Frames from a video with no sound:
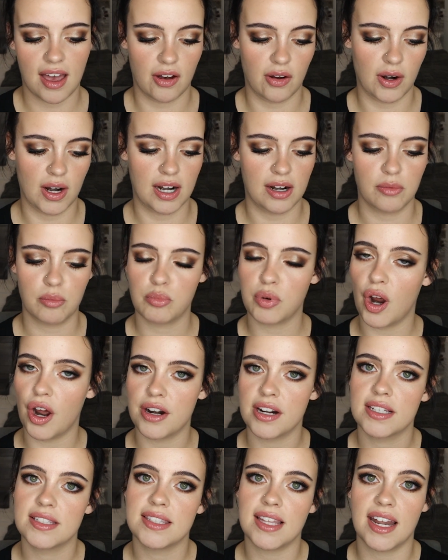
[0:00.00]
or
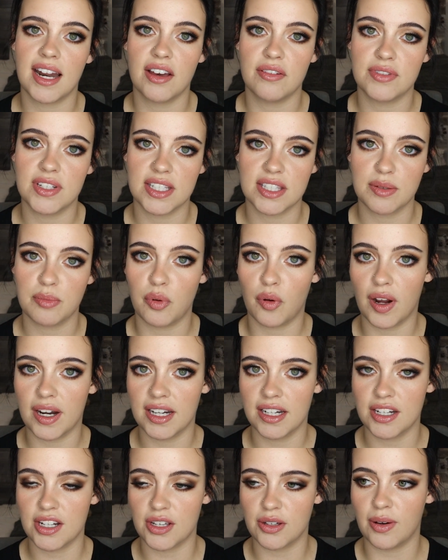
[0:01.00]
products that have
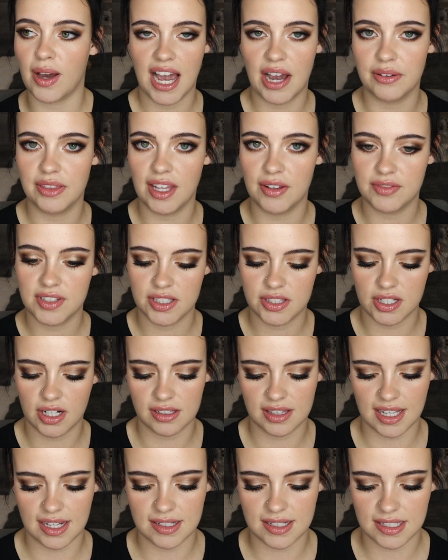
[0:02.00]
disappointed you I would love to
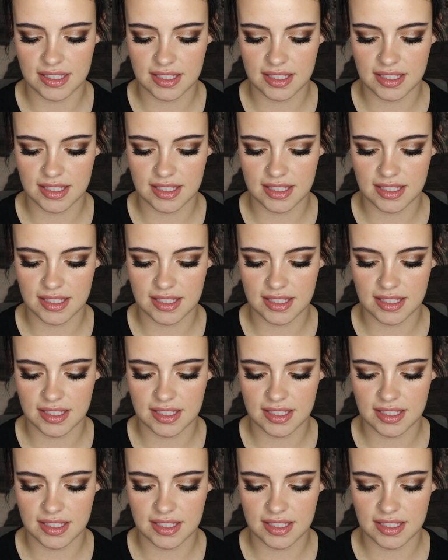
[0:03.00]
start that